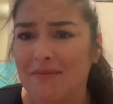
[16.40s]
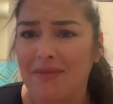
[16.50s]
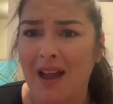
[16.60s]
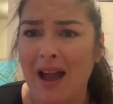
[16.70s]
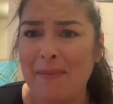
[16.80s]

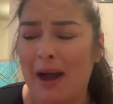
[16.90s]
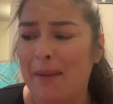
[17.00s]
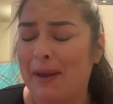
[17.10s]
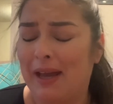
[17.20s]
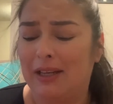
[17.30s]
I'm
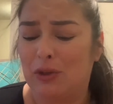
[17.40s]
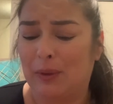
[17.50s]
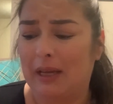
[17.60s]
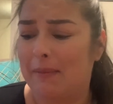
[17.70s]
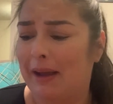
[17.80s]
up and
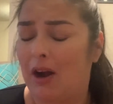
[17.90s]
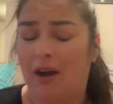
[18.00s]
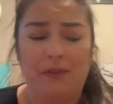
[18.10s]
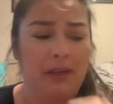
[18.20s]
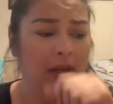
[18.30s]
drinking my
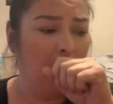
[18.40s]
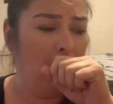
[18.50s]
coffee,